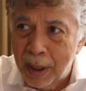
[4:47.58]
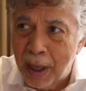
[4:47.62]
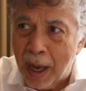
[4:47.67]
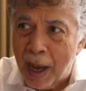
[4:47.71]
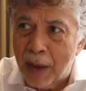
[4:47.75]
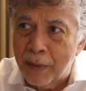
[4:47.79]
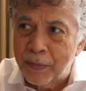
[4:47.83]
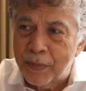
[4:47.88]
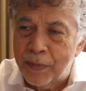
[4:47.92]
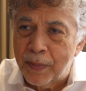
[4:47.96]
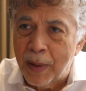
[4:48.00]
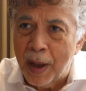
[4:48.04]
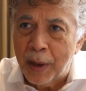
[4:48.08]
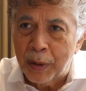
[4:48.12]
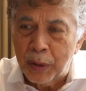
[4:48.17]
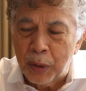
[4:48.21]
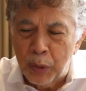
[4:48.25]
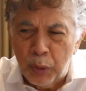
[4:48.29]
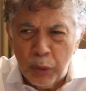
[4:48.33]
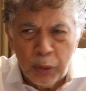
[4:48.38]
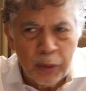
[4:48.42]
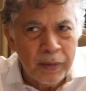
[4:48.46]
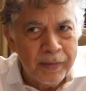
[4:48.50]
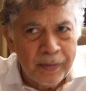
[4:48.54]
and
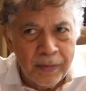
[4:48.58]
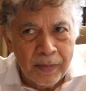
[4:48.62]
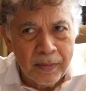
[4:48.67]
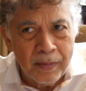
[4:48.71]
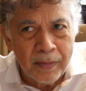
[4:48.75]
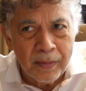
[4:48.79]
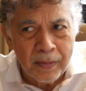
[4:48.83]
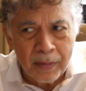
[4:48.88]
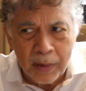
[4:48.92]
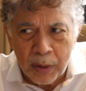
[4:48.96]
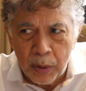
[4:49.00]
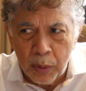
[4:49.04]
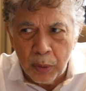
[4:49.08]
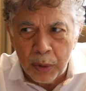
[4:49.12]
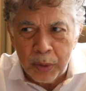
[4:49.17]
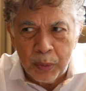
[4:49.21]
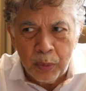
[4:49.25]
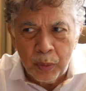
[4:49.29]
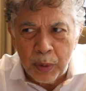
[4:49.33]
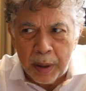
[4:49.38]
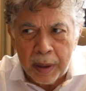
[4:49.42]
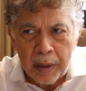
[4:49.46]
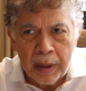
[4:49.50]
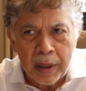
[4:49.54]

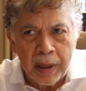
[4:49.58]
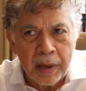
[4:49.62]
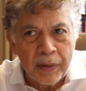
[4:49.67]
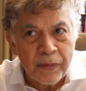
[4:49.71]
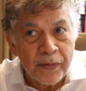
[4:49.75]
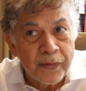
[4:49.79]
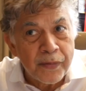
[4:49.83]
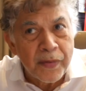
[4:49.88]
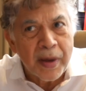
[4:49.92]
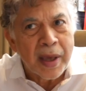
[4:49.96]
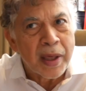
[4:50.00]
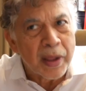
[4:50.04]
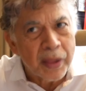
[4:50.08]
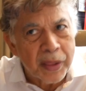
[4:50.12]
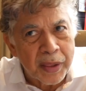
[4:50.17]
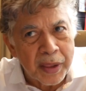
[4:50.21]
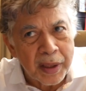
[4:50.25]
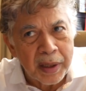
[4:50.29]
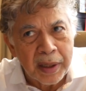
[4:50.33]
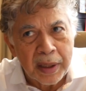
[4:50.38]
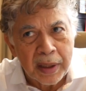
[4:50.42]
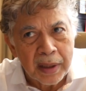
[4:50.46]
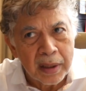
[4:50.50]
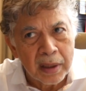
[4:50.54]
goodwill and faith.
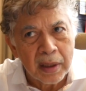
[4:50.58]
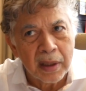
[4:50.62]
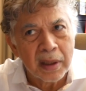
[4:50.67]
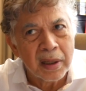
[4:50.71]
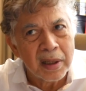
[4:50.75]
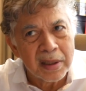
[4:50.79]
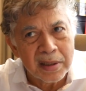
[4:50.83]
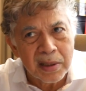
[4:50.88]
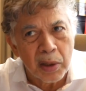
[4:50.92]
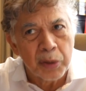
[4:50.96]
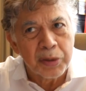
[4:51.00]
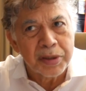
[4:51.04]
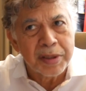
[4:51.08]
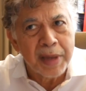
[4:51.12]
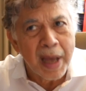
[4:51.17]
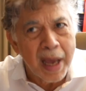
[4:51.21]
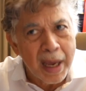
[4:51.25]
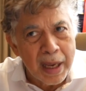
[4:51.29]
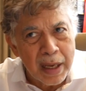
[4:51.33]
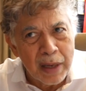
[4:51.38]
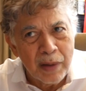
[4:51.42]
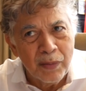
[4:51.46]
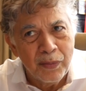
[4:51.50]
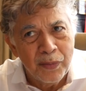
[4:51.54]
And it sounds
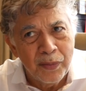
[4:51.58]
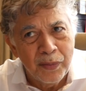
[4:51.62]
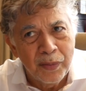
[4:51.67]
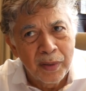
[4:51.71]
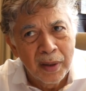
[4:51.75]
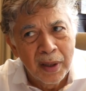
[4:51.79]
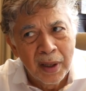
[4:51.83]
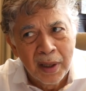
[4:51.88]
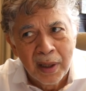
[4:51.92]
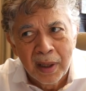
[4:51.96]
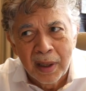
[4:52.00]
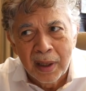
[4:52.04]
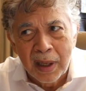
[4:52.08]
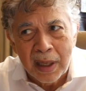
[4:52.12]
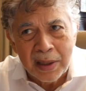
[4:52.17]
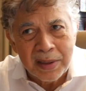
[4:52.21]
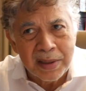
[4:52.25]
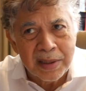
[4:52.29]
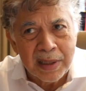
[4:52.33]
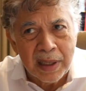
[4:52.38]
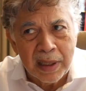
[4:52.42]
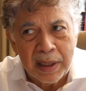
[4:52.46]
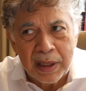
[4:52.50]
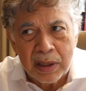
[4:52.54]
naive and
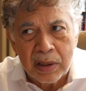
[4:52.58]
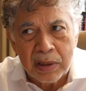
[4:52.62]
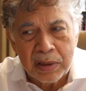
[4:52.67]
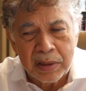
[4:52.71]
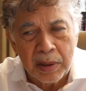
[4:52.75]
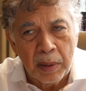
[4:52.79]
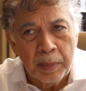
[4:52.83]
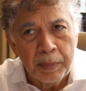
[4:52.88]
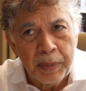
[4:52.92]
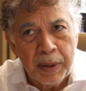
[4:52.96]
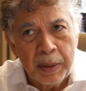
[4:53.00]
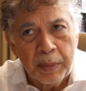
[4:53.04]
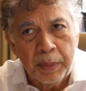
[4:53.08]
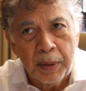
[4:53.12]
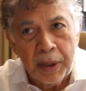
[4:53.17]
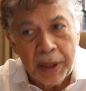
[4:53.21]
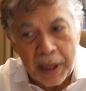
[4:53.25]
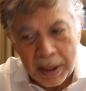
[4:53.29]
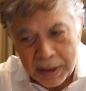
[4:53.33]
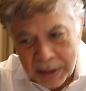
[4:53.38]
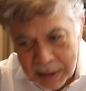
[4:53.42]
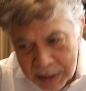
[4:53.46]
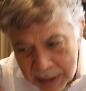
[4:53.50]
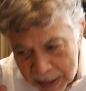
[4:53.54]
silly to some people, but
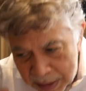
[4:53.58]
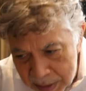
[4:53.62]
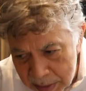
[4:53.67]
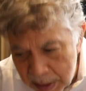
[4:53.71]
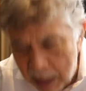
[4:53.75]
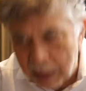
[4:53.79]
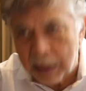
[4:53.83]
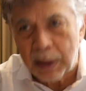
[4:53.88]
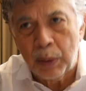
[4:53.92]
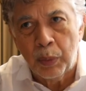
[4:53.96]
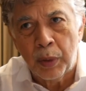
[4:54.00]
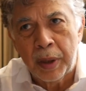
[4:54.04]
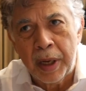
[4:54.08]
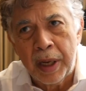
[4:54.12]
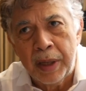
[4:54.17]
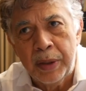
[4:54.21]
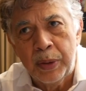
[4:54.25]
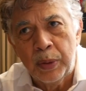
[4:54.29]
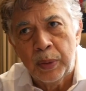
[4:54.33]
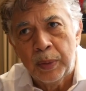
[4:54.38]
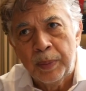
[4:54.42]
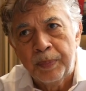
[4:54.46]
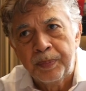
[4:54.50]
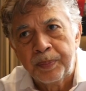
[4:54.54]
that's exactly what I
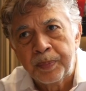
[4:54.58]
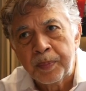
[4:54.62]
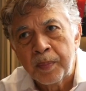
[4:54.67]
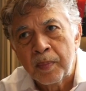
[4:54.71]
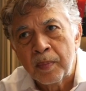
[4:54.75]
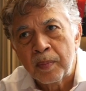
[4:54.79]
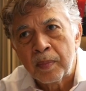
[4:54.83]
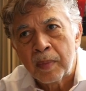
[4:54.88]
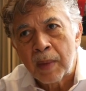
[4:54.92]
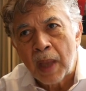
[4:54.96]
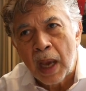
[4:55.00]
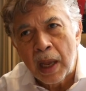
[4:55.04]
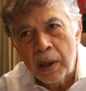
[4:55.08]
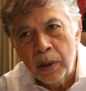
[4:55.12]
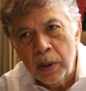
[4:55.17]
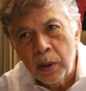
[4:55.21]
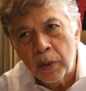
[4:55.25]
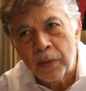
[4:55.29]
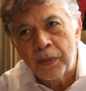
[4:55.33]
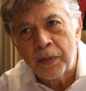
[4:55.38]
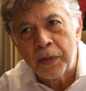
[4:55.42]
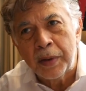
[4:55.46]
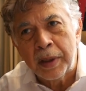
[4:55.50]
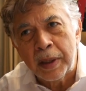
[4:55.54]
do. I
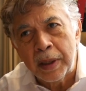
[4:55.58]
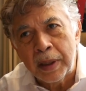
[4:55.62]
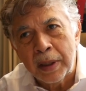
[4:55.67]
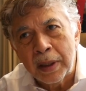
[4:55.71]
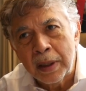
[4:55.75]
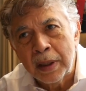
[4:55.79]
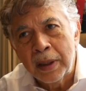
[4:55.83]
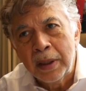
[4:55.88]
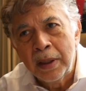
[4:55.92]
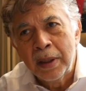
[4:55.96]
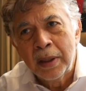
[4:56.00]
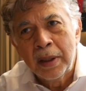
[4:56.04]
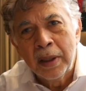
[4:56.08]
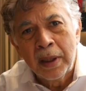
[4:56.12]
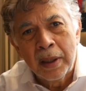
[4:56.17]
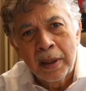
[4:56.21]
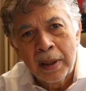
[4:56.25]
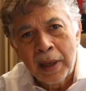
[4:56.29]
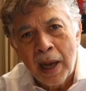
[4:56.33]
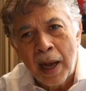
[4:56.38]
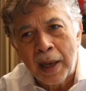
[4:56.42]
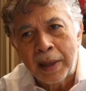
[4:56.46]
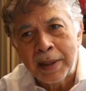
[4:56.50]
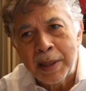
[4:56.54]
look for the
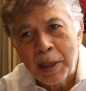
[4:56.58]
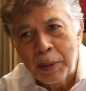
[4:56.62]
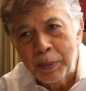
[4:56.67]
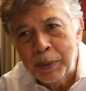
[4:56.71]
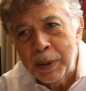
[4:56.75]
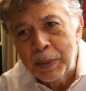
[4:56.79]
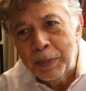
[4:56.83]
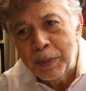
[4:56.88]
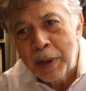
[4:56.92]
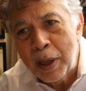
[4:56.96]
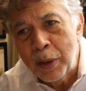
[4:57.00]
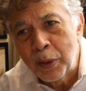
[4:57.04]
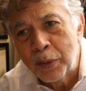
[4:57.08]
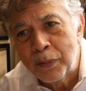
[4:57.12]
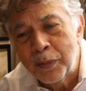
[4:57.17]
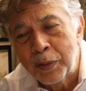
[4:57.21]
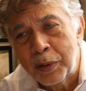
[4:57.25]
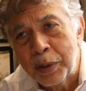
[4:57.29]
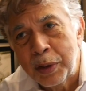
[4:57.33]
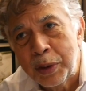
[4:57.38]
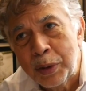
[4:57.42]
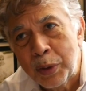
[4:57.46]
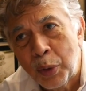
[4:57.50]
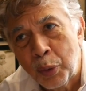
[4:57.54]

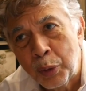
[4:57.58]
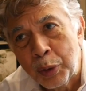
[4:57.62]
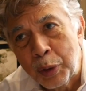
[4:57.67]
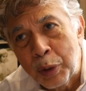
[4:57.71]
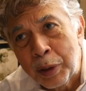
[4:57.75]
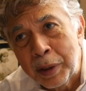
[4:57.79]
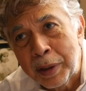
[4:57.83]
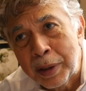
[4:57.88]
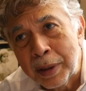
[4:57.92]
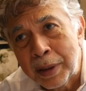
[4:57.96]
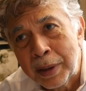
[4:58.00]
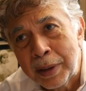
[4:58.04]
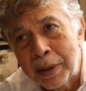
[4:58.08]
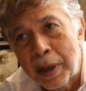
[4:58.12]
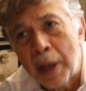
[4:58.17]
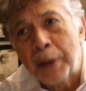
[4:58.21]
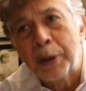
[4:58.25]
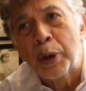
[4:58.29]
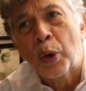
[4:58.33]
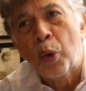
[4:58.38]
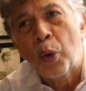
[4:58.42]
donut, not the